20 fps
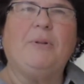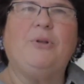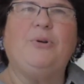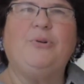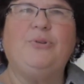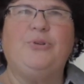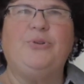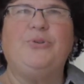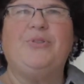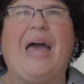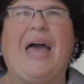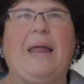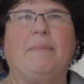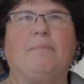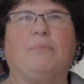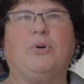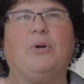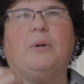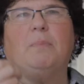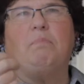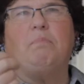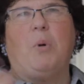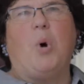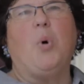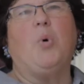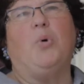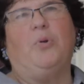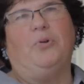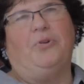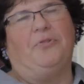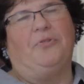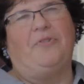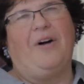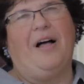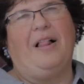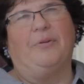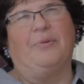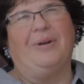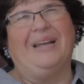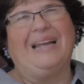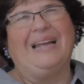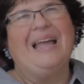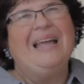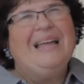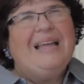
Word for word: who do that more bold following.